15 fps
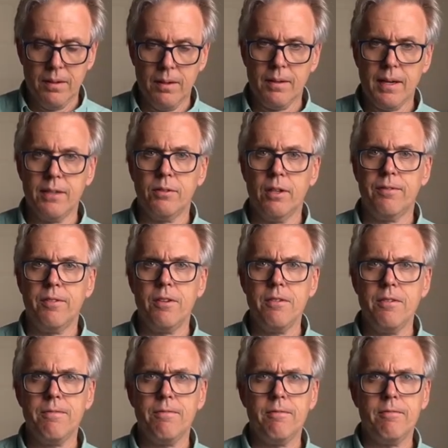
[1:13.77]
Okay, so if
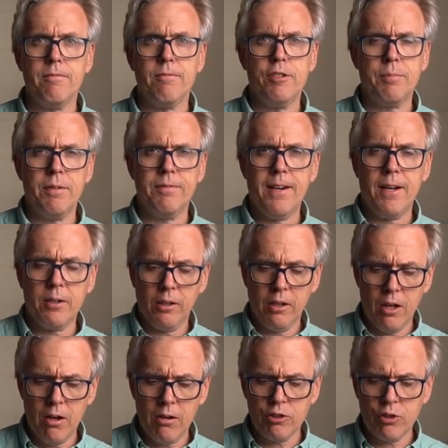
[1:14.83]
you've just been following
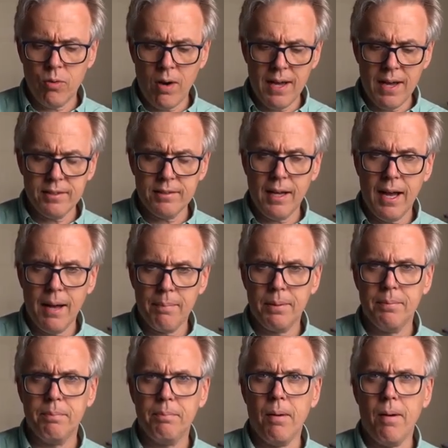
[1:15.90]
along, try to stop,
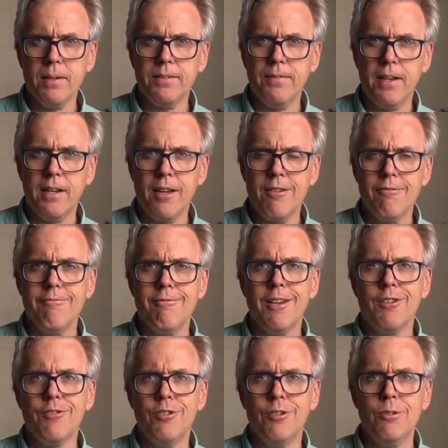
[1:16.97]
pause the video,
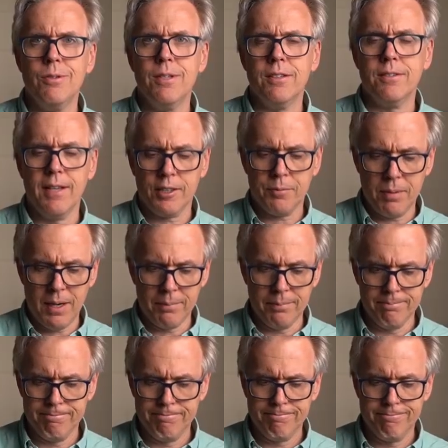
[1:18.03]
and do this next problem.